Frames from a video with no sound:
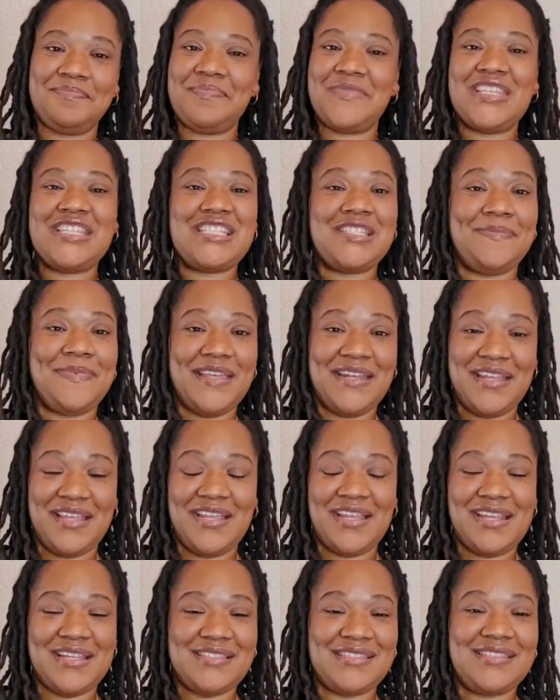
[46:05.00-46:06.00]

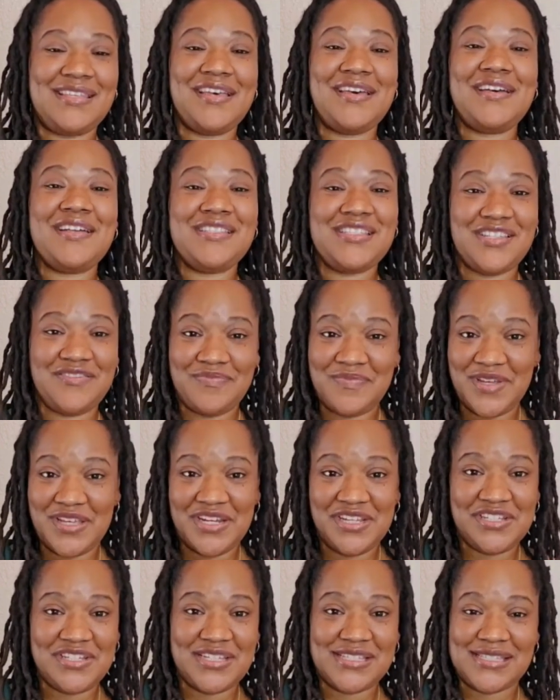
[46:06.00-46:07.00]
spending tons of
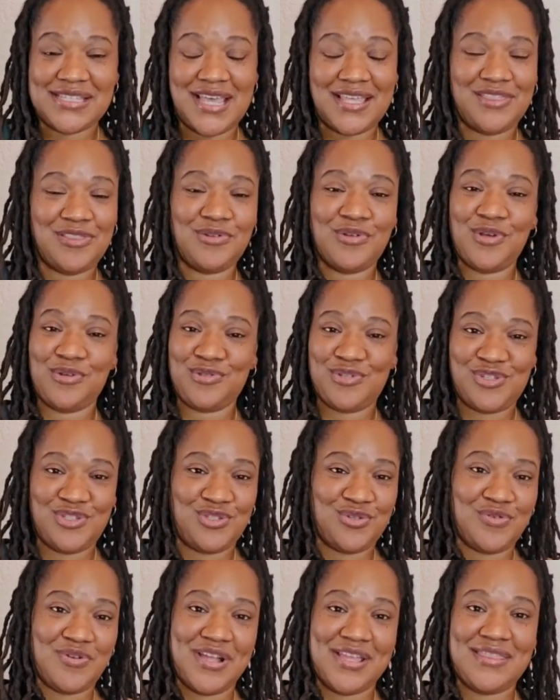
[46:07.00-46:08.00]
money just at the grocery
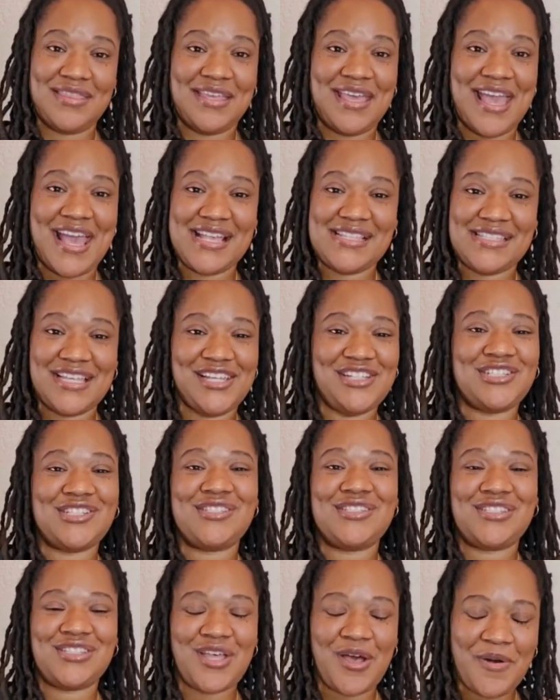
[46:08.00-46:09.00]
store and the gas
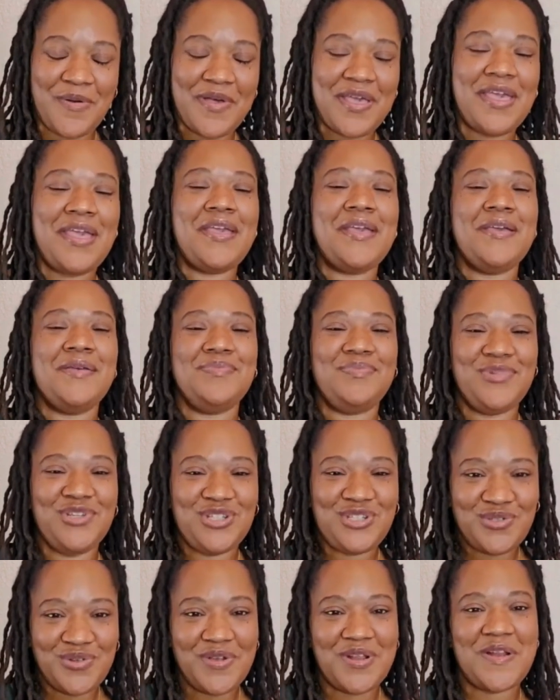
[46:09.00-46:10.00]
station. So be
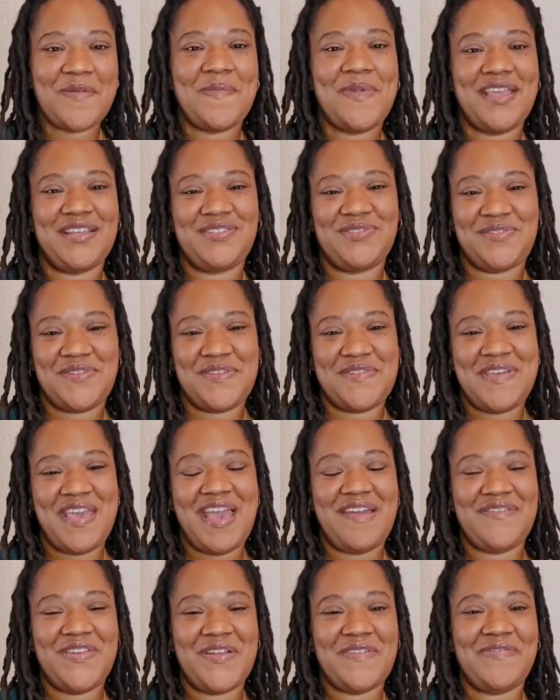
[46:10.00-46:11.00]
sure to make sure you
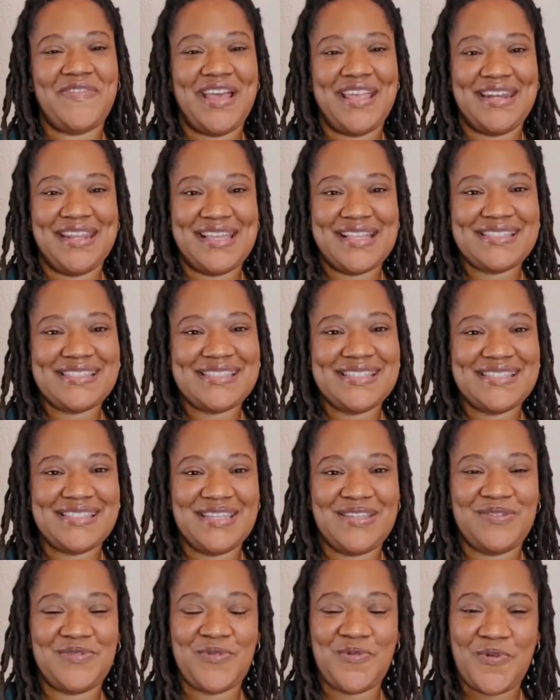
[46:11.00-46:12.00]
have your finances
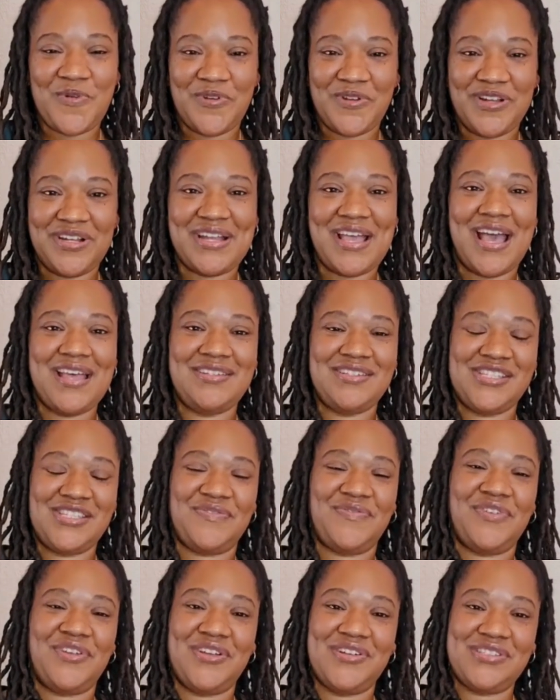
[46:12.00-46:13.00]
in order, not just
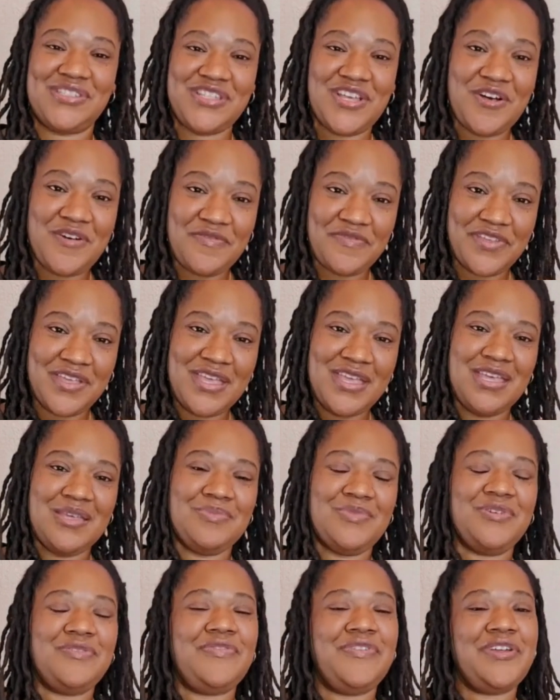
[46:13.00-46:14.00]
for yourself,
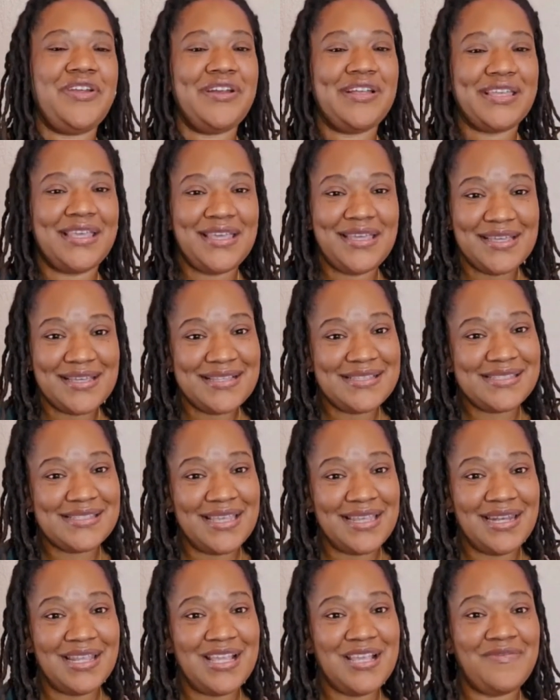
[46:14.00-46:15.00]
but for your kids
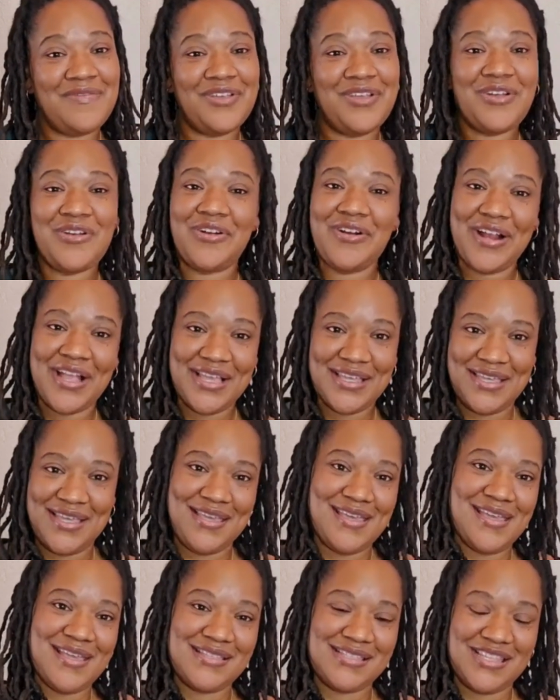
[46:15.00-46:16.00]
and even your
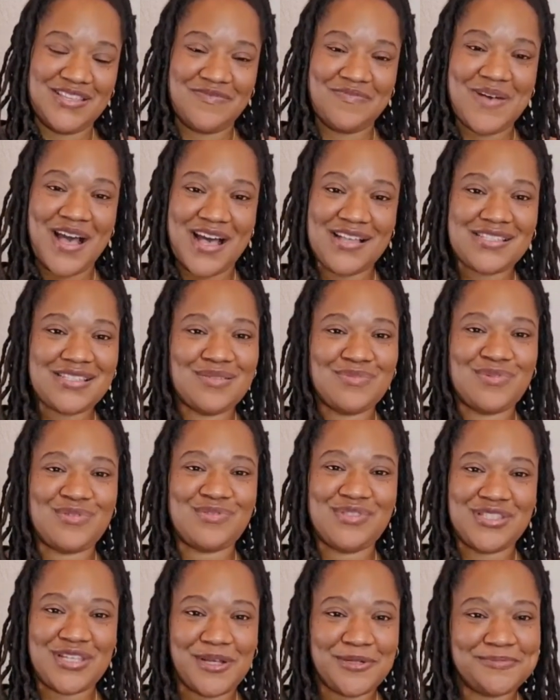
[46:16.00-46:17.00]
grandkids if possible.
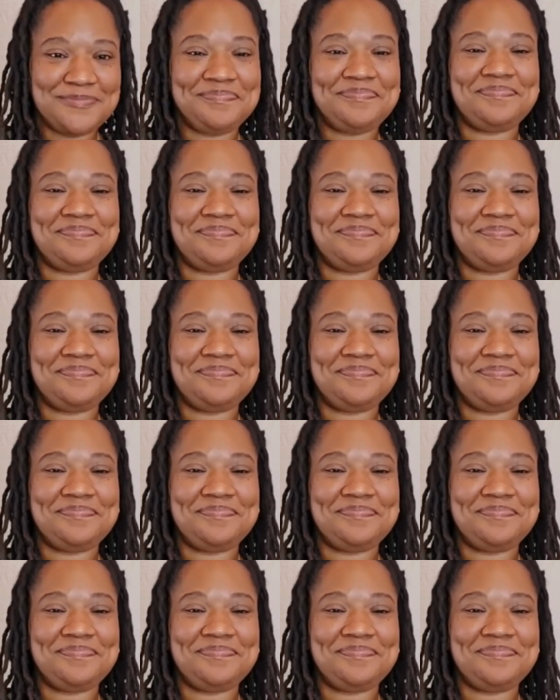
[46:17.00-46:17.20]
So